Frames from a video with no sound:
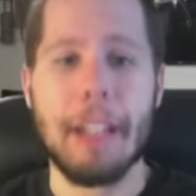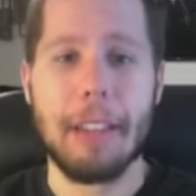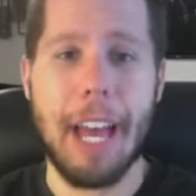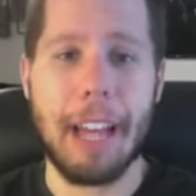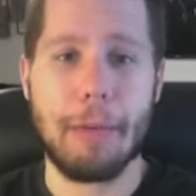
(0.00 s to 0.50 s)

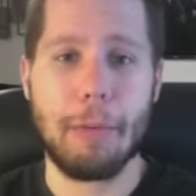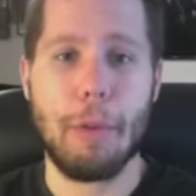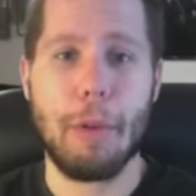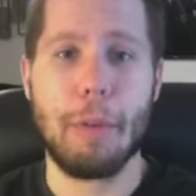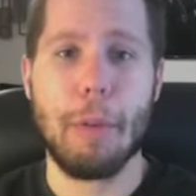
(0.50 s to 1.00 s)
that
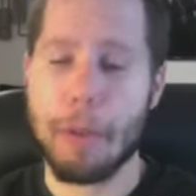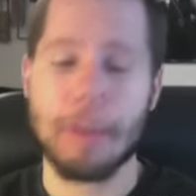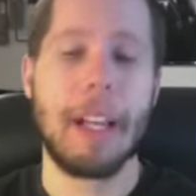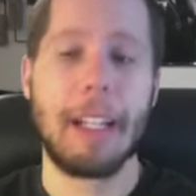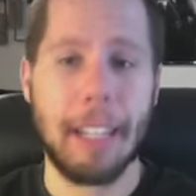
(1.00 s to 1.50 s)
will
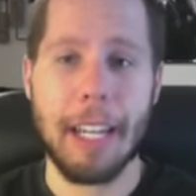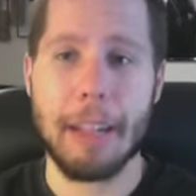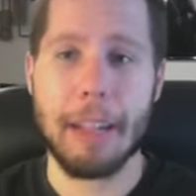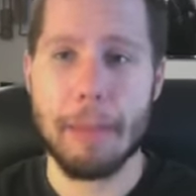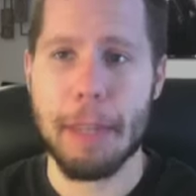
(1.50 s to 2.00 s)
most likely
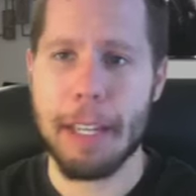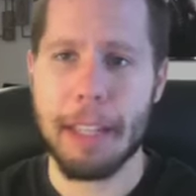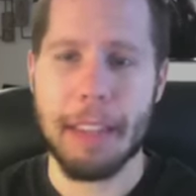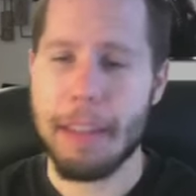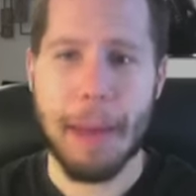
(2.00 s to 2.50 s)
end up
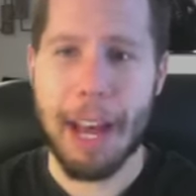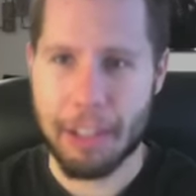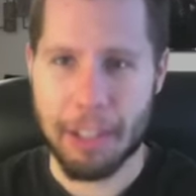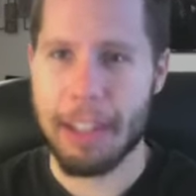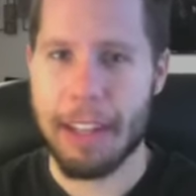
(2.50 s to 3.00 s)
being the
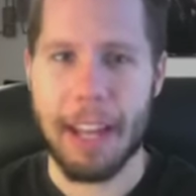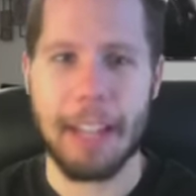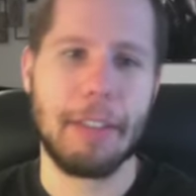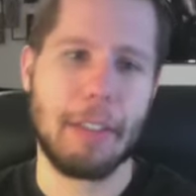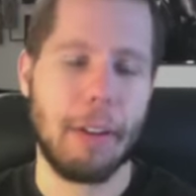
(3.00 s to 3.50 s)
match of the
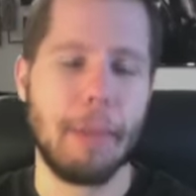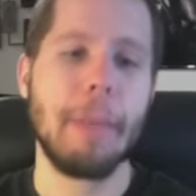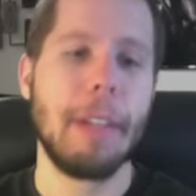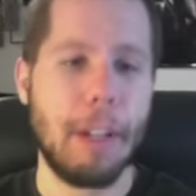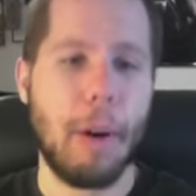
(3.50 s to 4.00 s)
night. So,
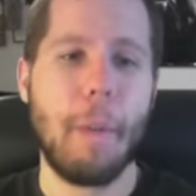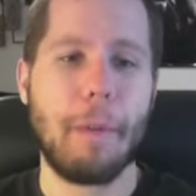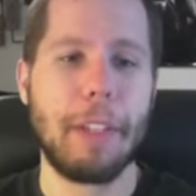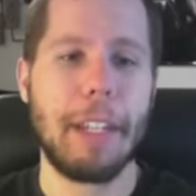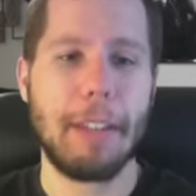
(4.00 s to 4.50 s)
you know,
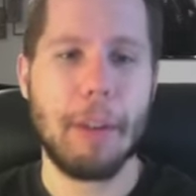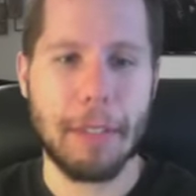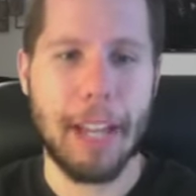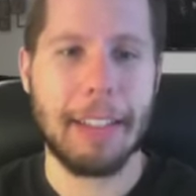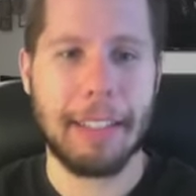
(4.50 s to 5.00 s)
hopefully
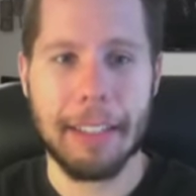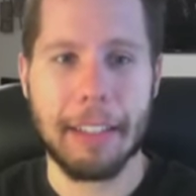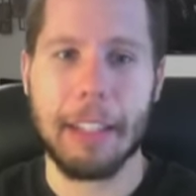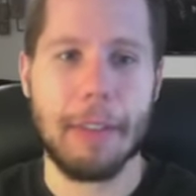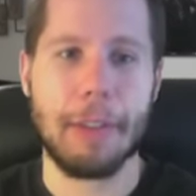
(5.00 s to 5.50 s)
those guys can
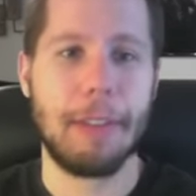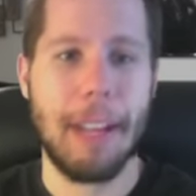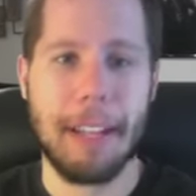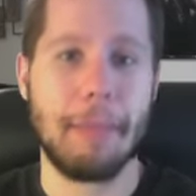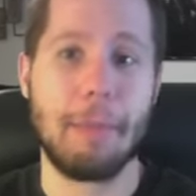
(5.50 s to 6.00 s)
deliver
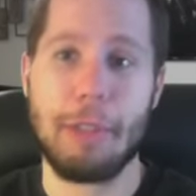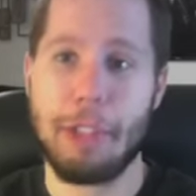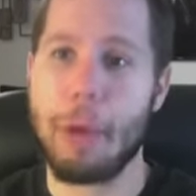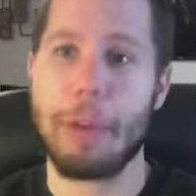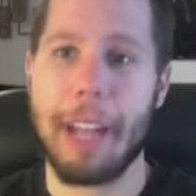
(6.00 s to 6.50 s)
and
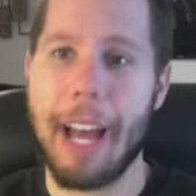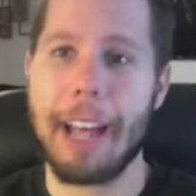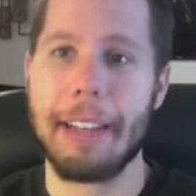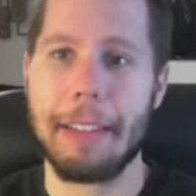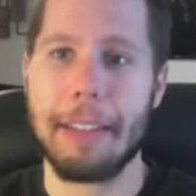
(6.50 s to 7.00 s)
show the
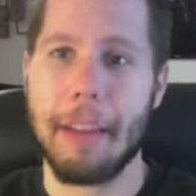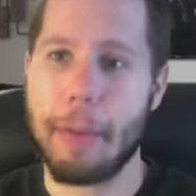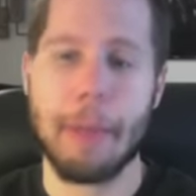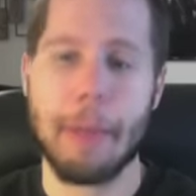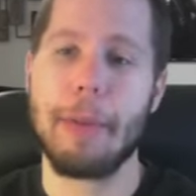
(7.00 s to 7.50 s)
guys in
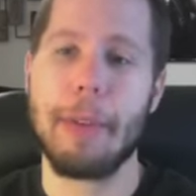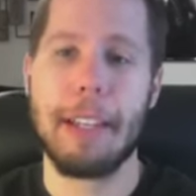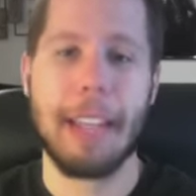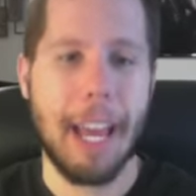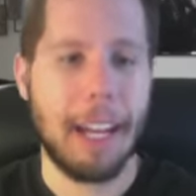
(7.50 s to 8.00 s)

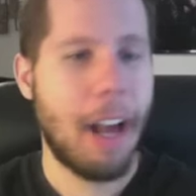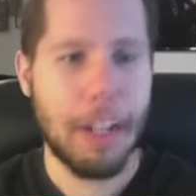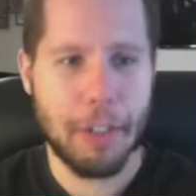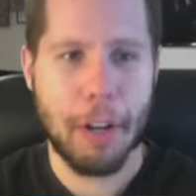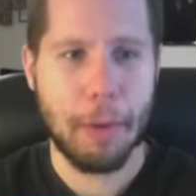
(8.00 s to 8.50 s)
WWE, the head
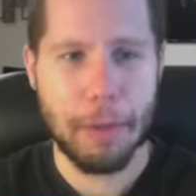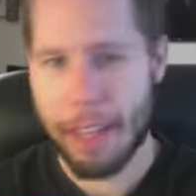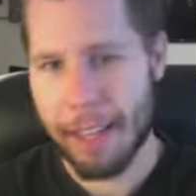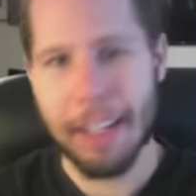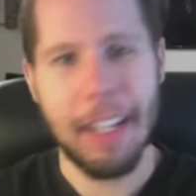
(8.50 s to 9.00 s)
honchos,
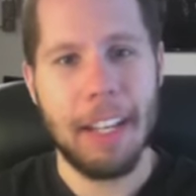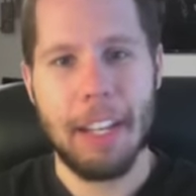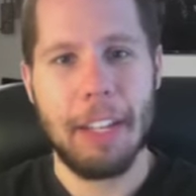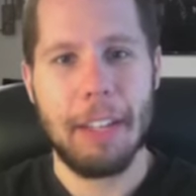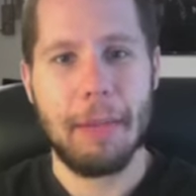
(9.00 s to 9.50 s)
that
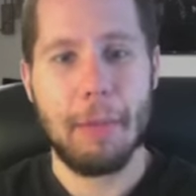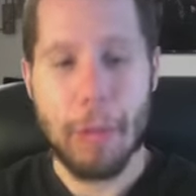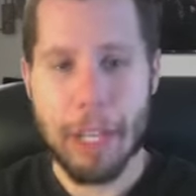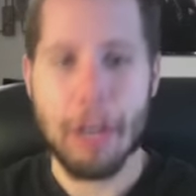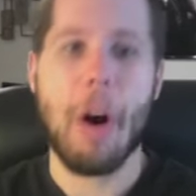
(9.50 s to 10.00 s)

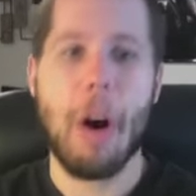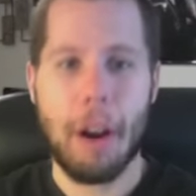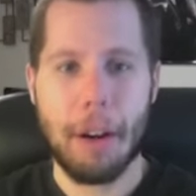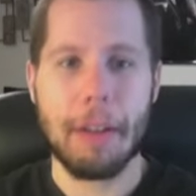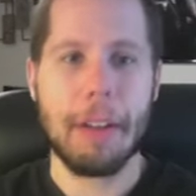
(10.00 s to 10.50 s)
we
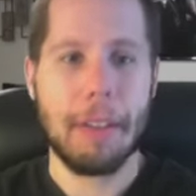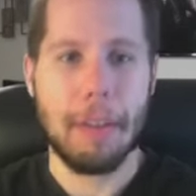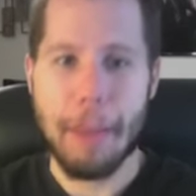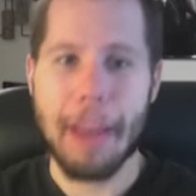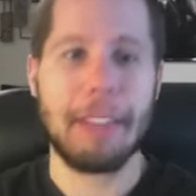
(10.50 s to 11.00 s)
are
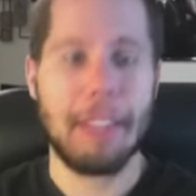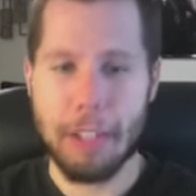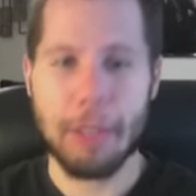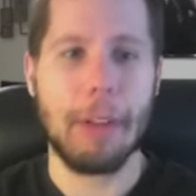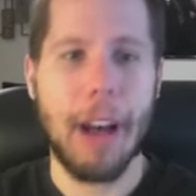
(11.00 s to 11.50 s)
the best
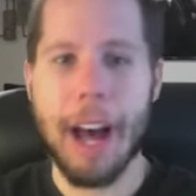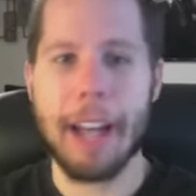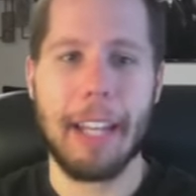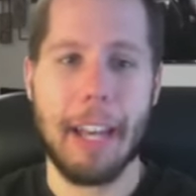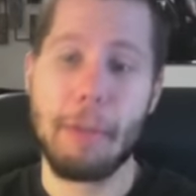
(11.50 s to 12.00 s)
that you
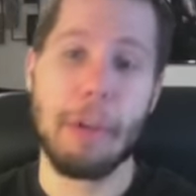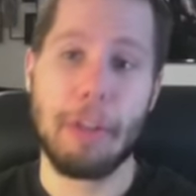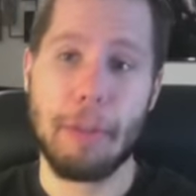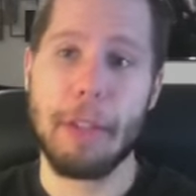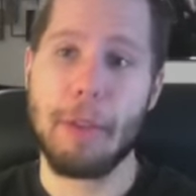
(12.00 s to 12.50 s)
got and we
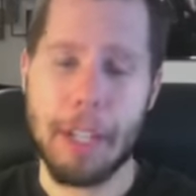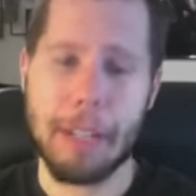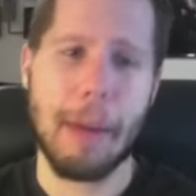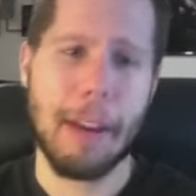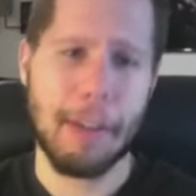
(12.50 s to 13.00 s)
should be
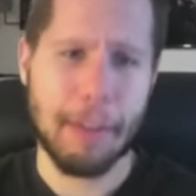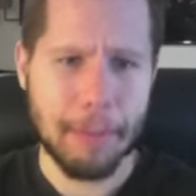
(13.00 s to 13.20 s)
treated better.